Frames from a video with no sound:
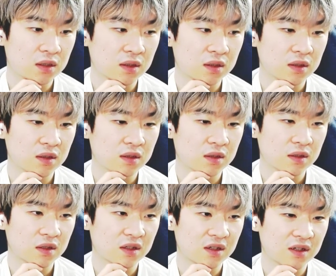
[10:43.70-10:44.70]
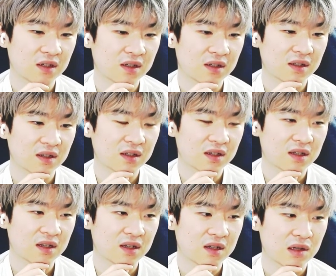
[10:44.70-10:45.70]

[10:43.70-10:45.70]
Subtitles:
(no one is talking)